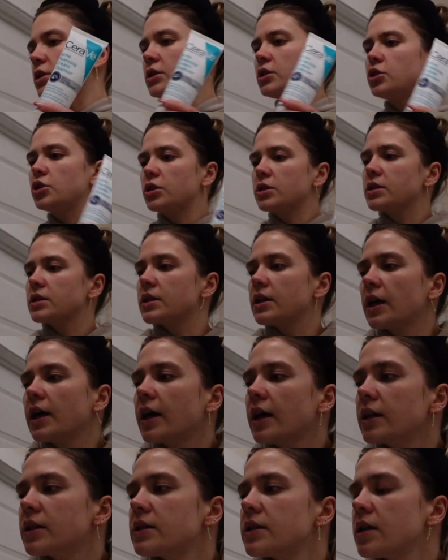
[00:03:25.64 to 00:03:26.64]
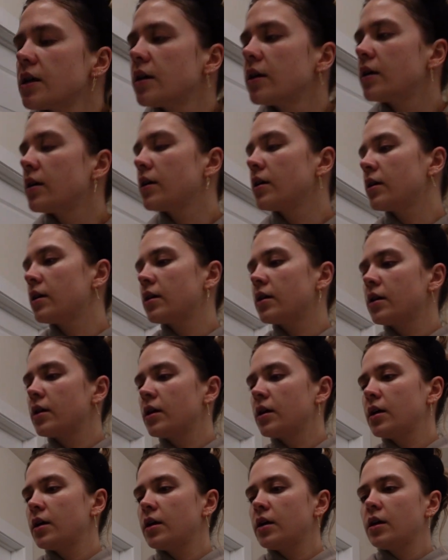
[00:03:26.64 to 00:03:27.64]
did just get
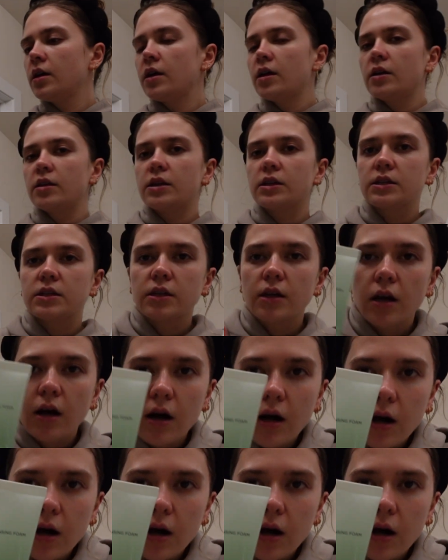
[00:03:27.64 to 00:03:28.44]
this,